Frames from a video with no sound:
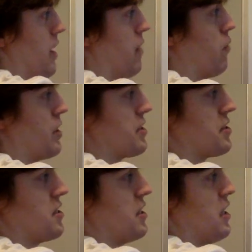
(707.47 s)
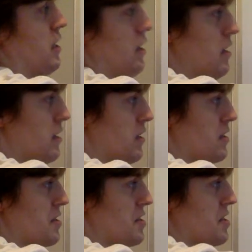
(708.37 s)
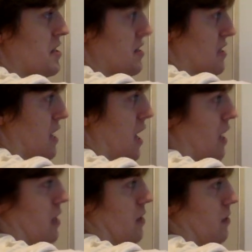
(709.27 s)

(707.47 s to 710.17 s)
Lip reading: And what is C? C is 9.